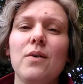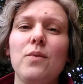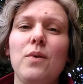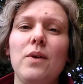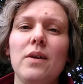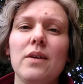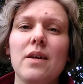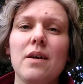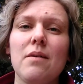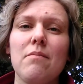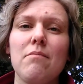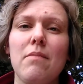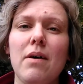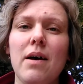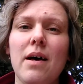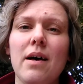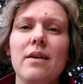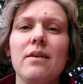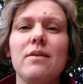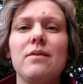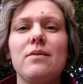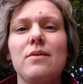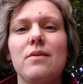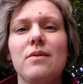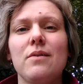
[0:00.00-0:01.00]
welcome
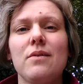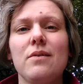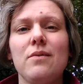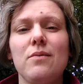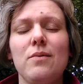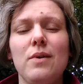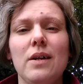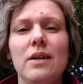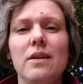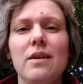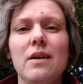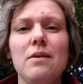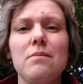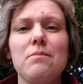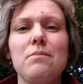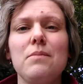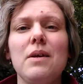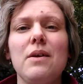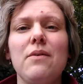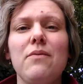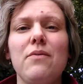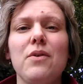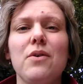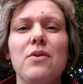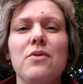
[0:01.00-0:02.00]
back, or welcome
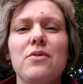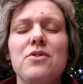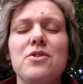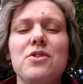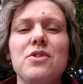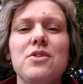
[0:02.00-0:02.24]
if you're